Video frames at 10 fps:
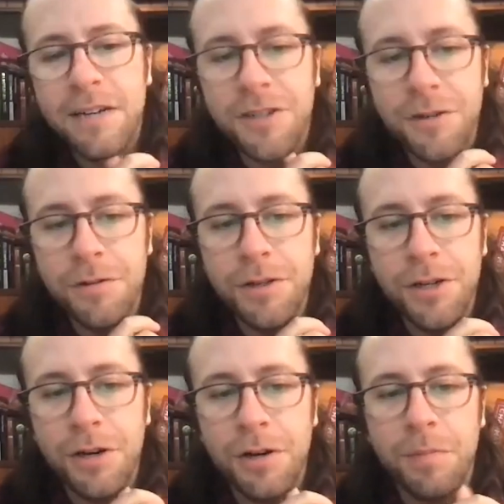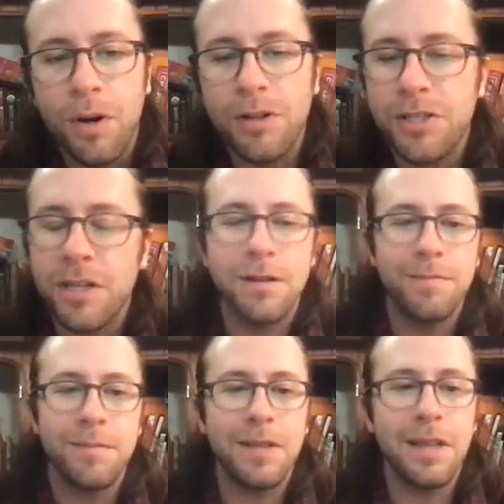to your personal
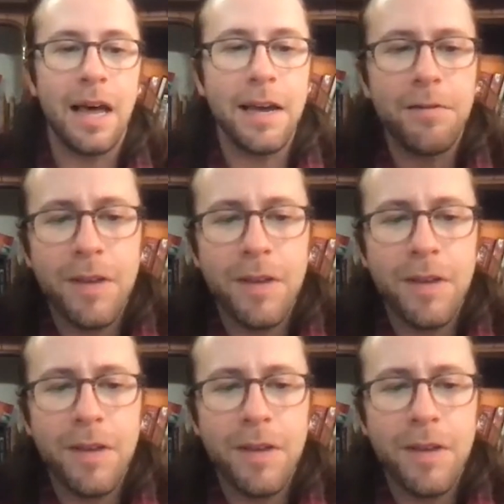life,